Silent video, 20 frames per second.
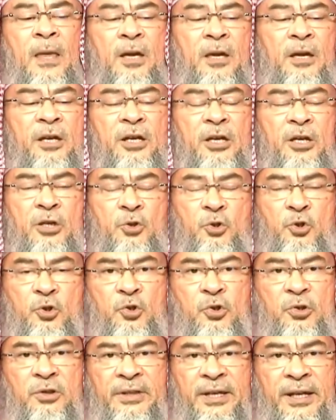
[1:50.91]
He used
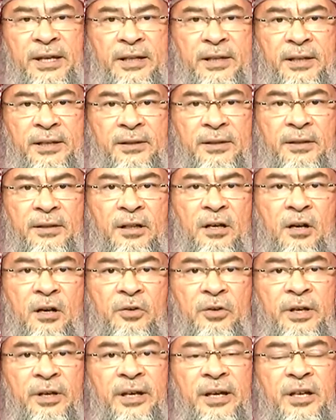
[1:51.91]
to take the
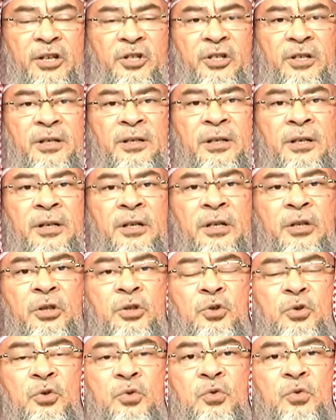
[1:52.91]
congregation
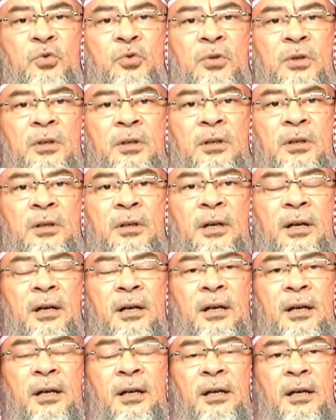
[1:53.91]
to
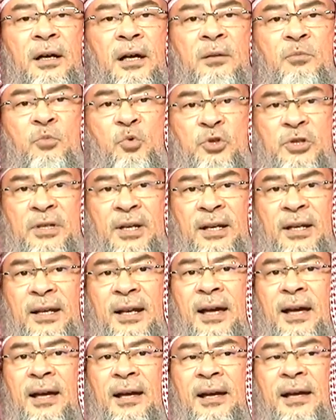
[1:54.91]

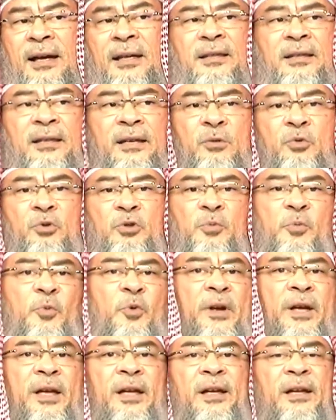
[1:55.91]
al-Musalla and they would
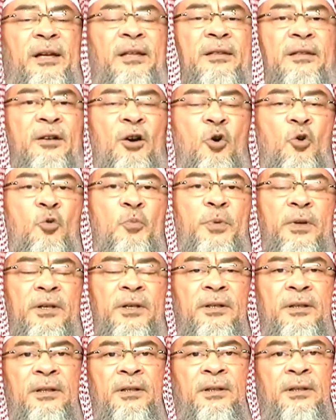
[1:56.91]
pray in the
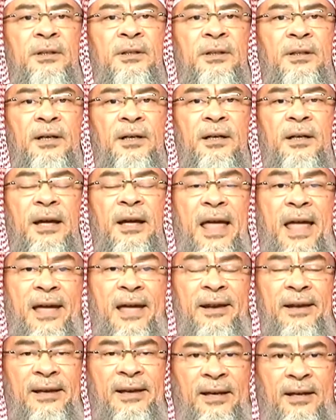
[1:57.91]
open
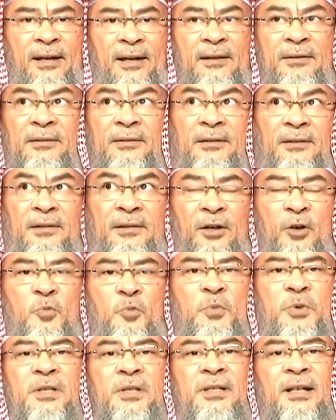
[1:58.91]
area, under the
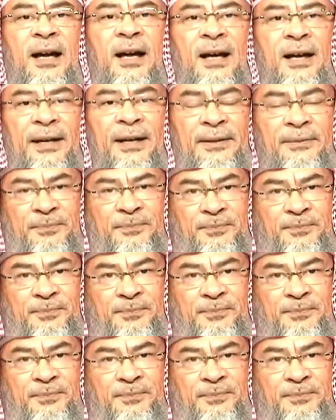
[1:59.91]
open sky.